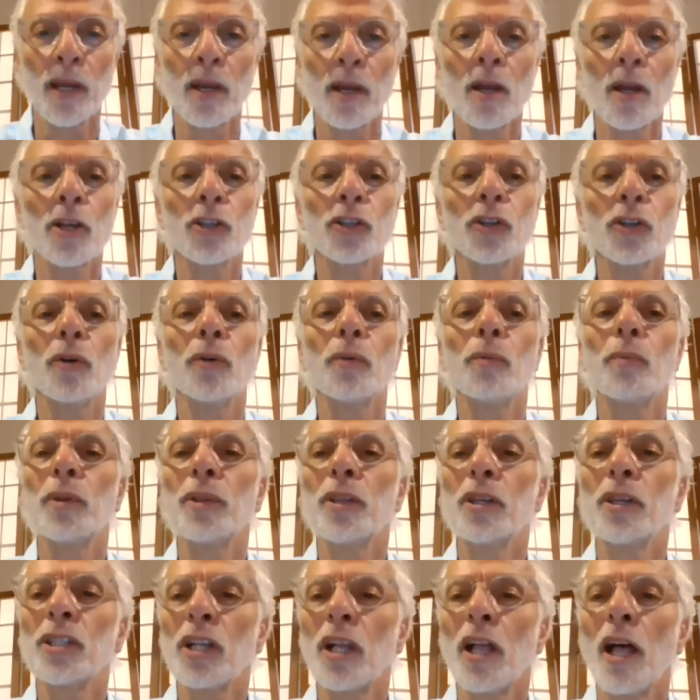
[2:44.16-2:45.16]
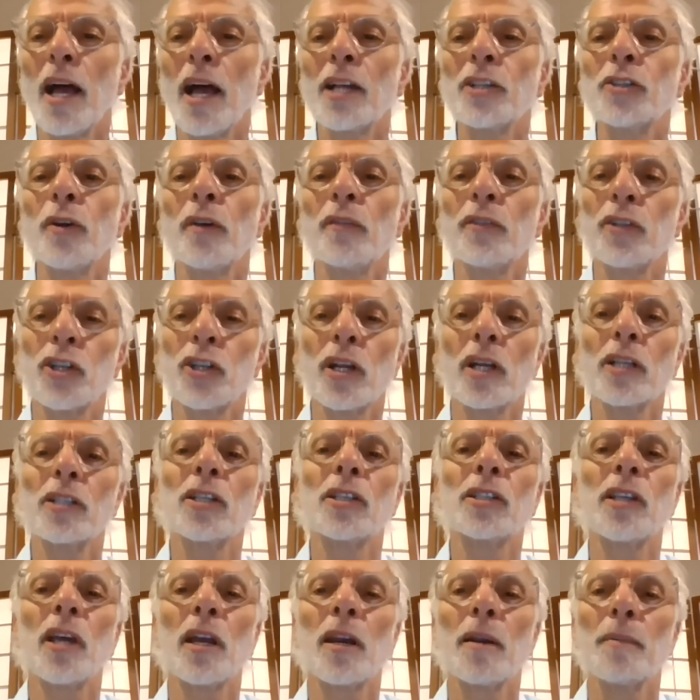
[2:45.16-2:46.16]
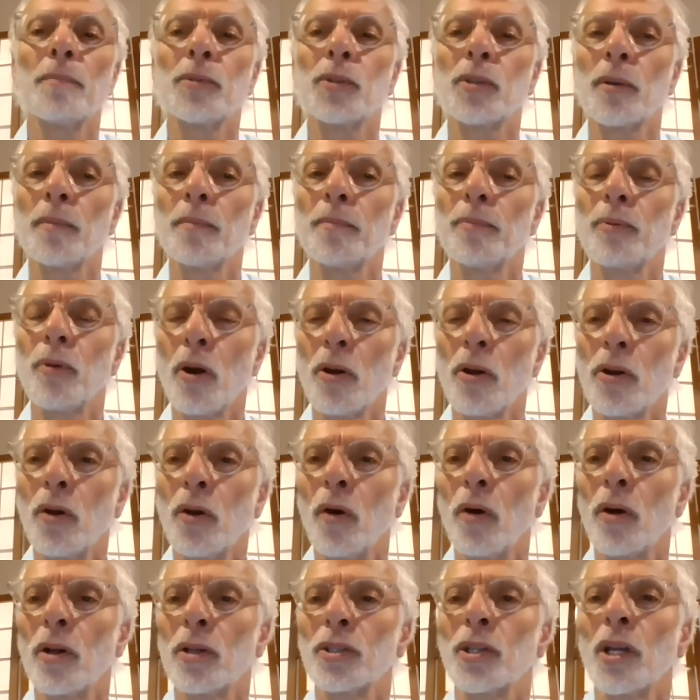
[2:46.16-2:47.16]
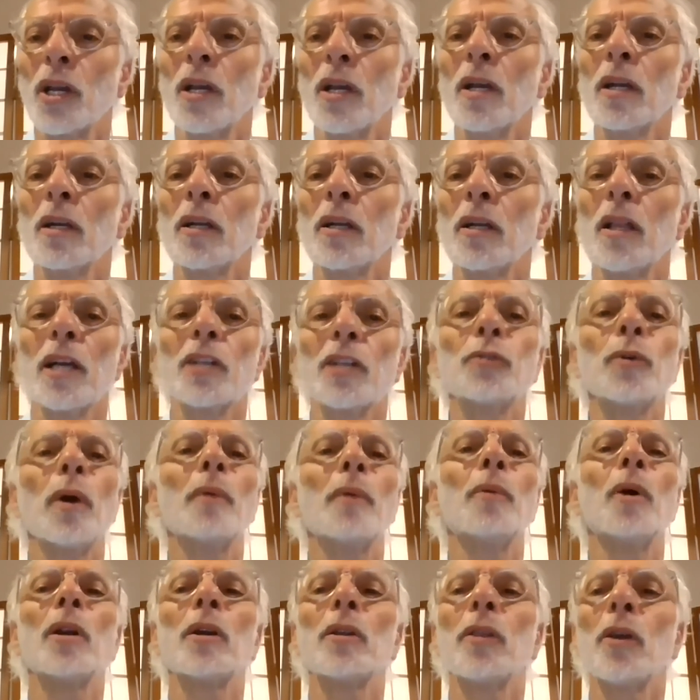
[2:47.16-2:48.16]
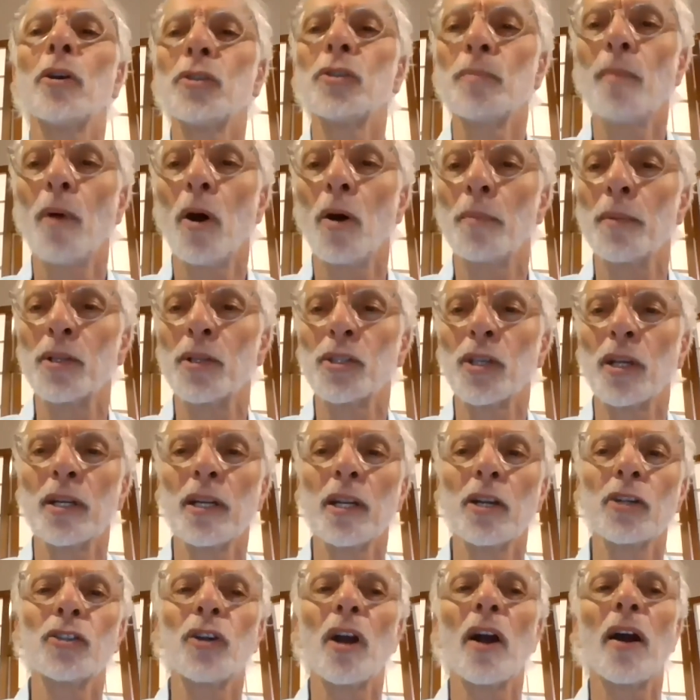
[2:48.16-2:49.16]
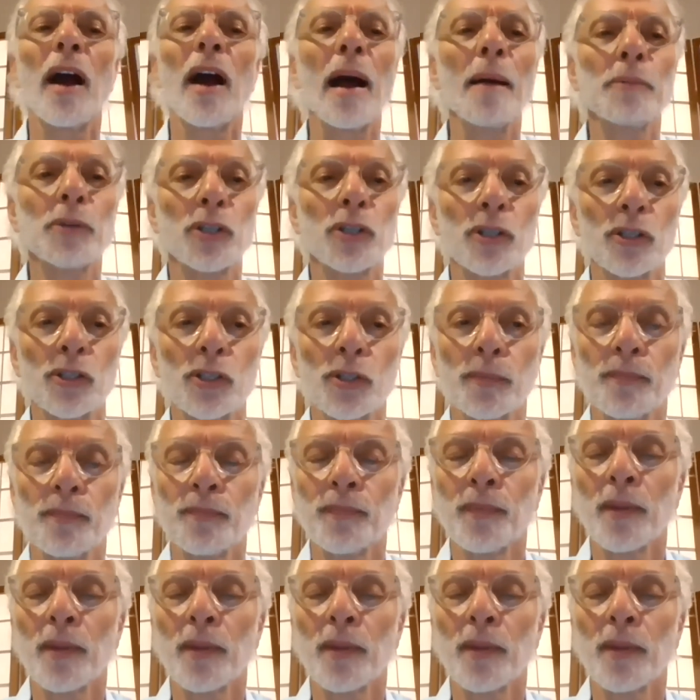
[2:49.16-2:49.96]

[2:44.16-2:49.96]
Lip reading: So with this class, you have a chance to set up some protocols. Class, we're at one of those moments, and here's our options.